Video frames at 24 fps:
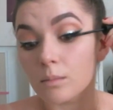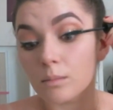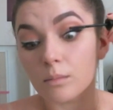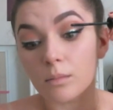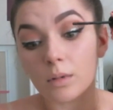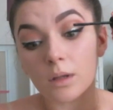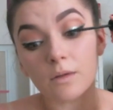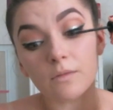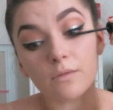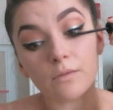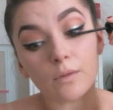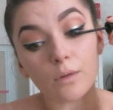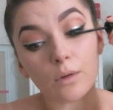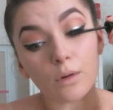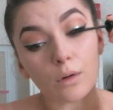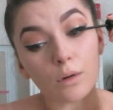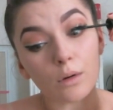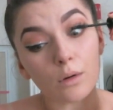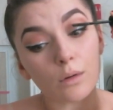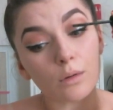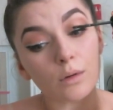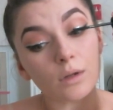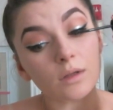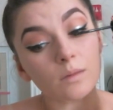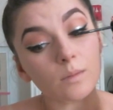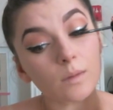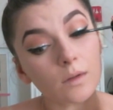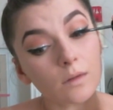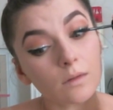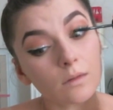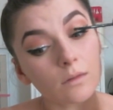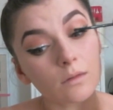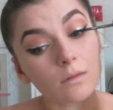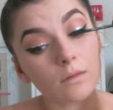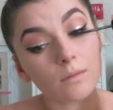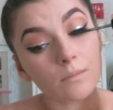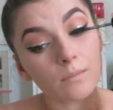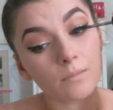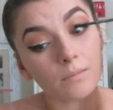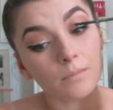before Christmas